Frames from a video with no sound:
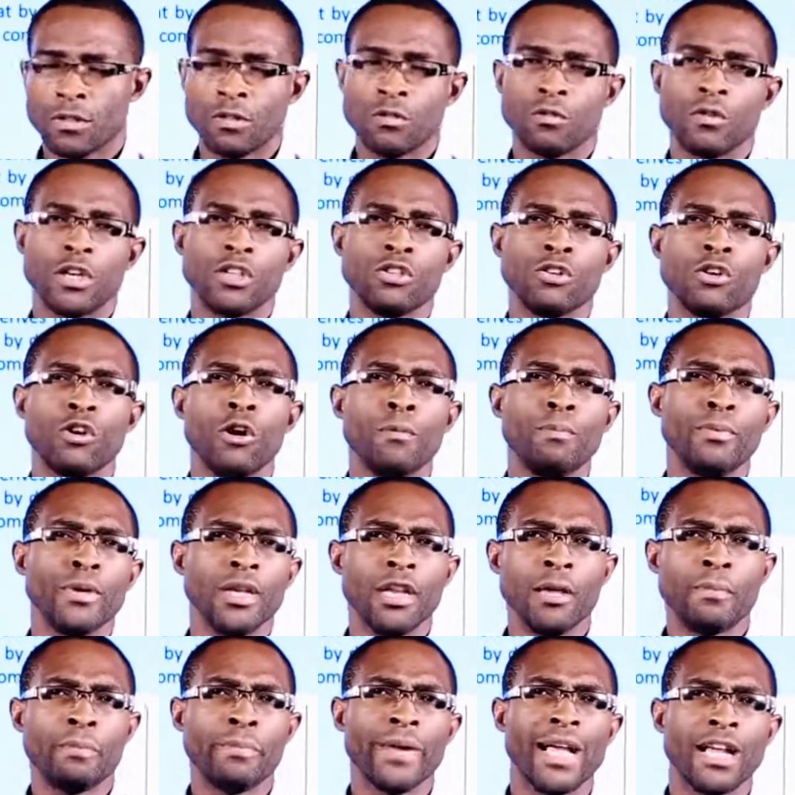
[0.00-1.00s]
When you open
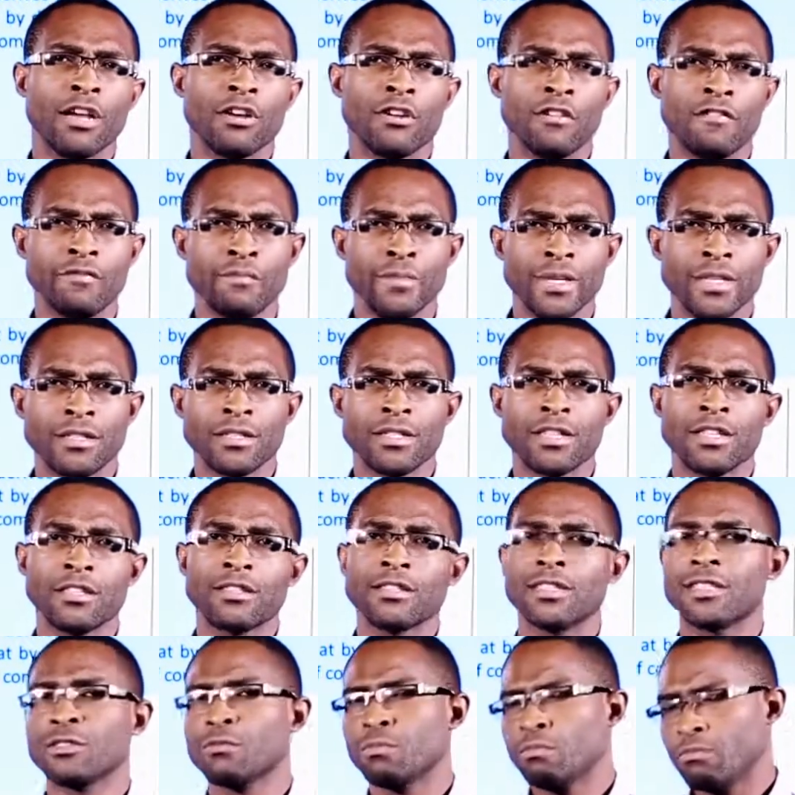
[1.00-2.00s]
a pack of
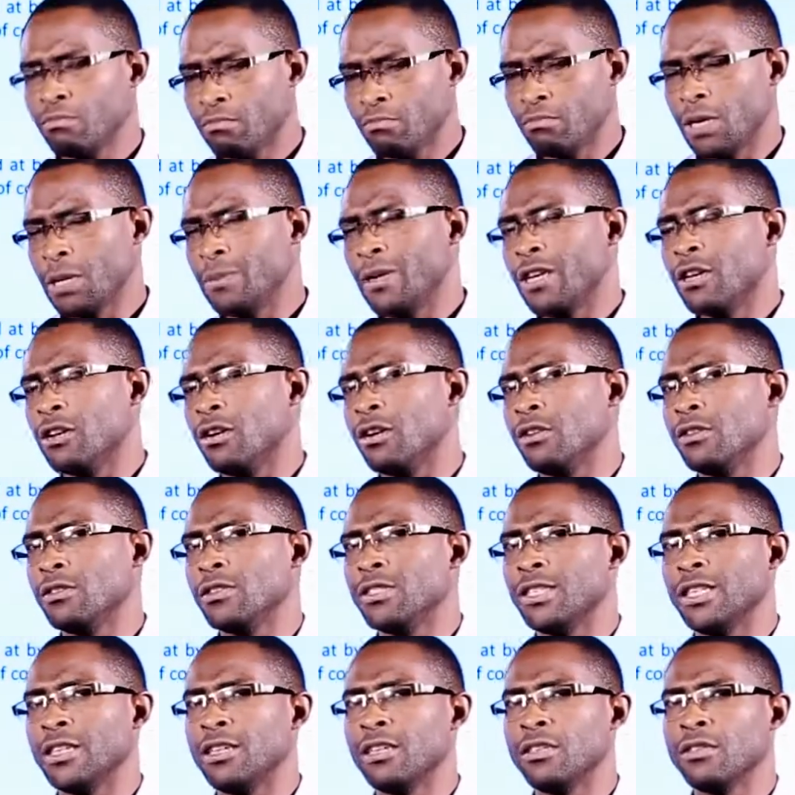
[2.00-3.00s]
biscuit, it maybe
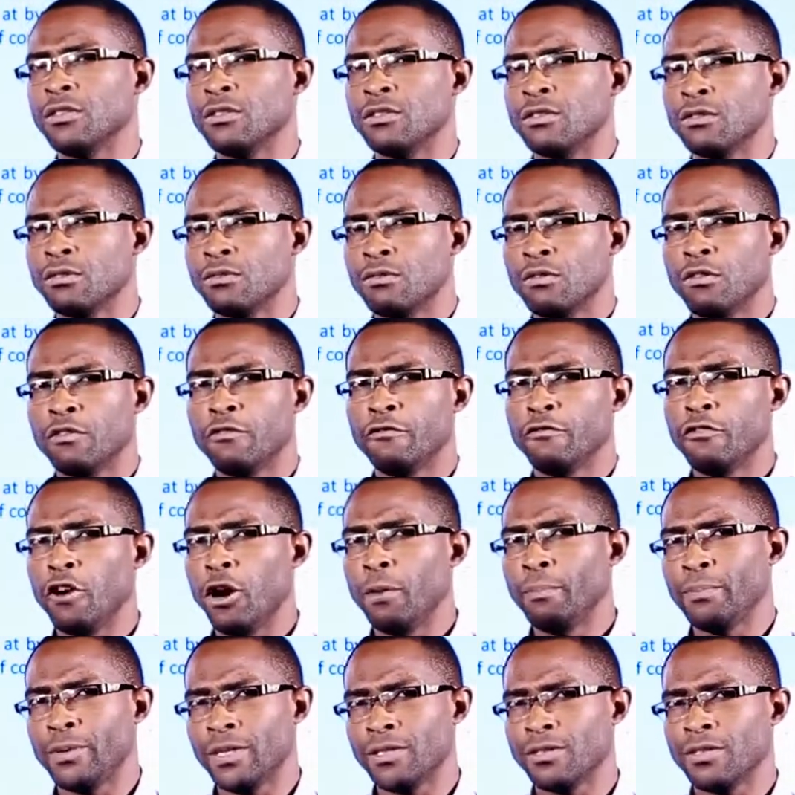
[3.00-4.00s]
contains
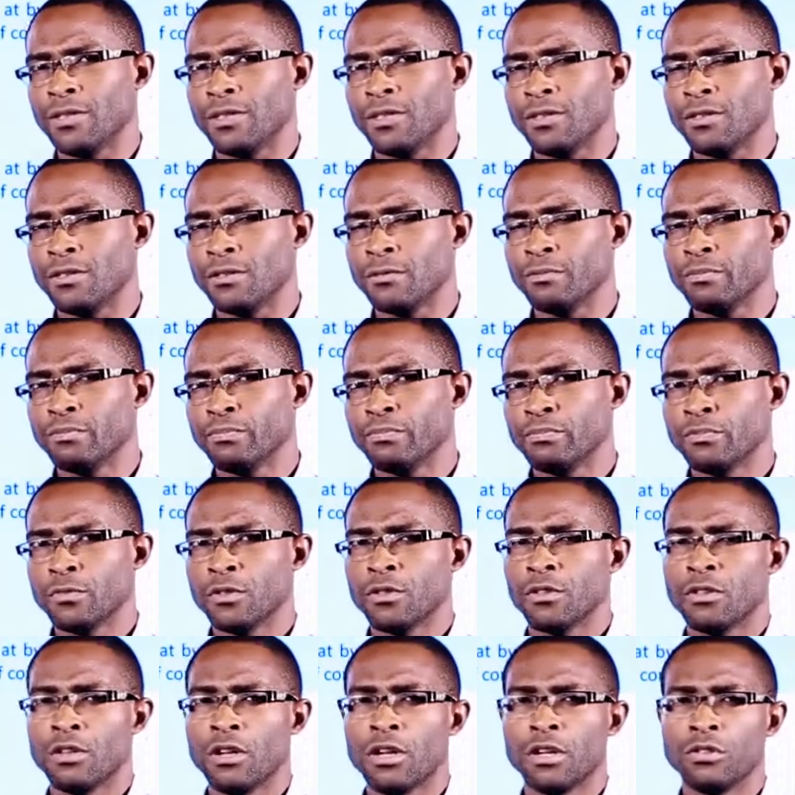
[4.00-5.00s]
4 pieces.
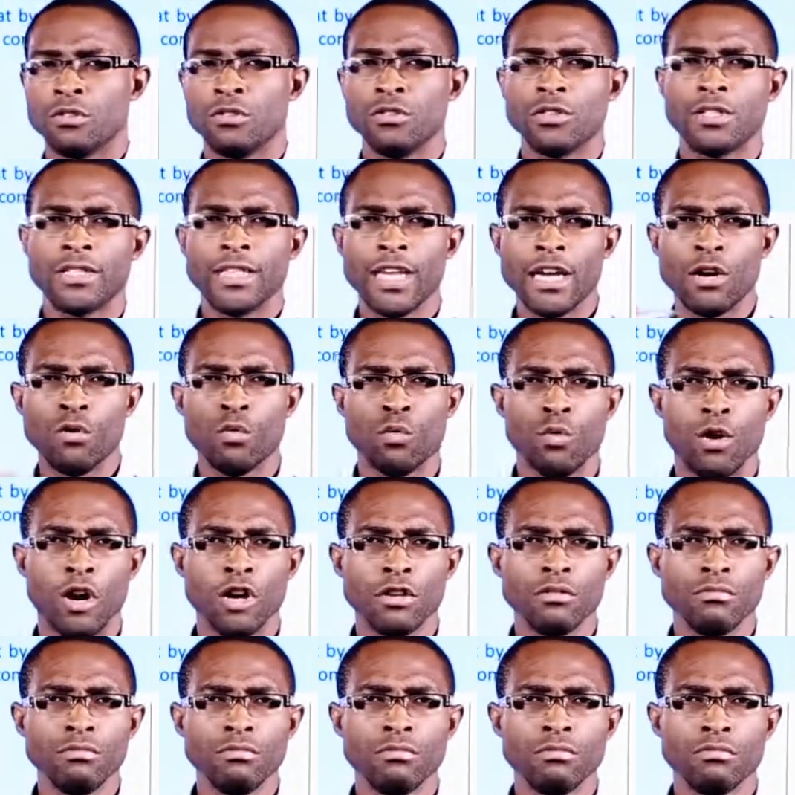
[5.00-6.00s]
You take
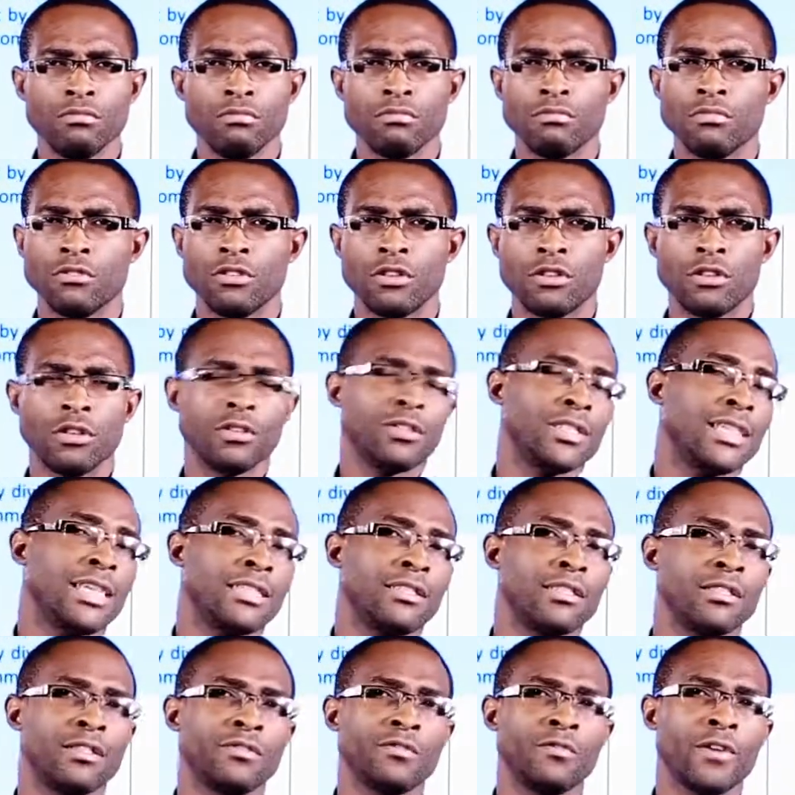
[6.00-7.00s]
one, you're not
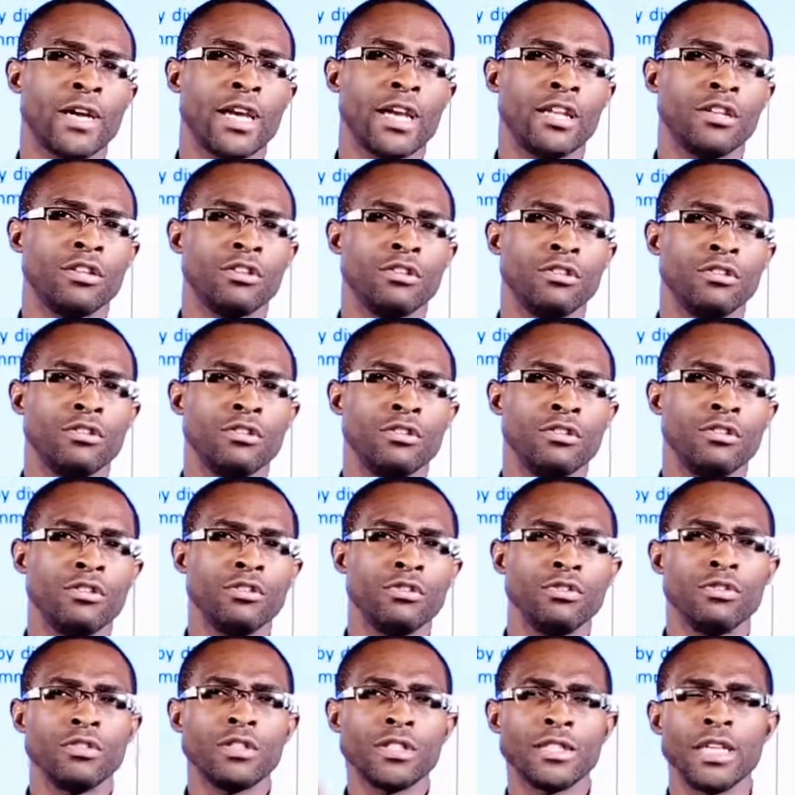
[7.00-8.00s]
satisfied,
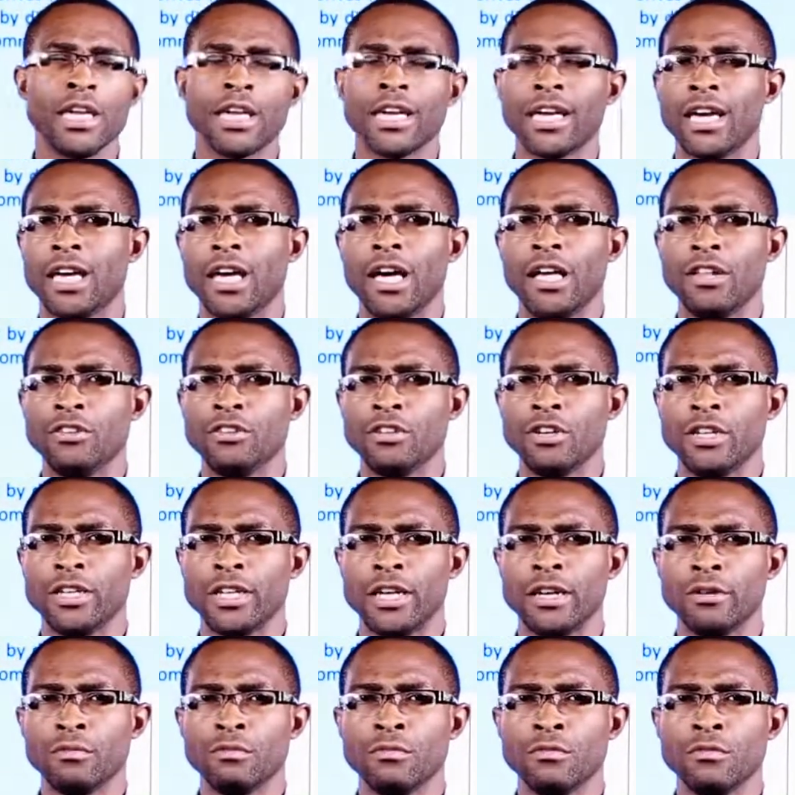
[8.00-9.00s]
you take
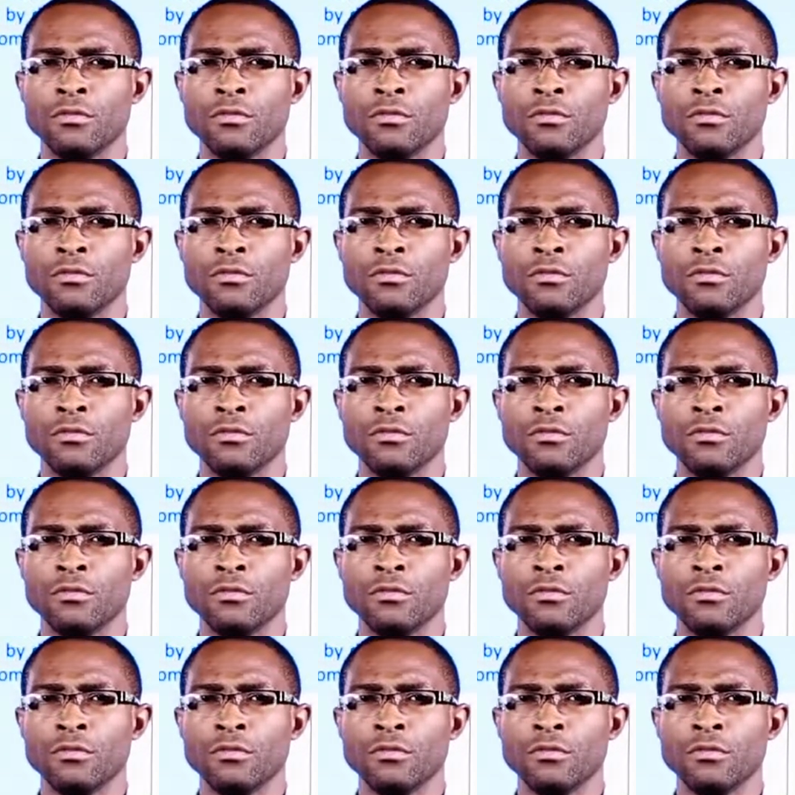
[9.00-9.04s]
another.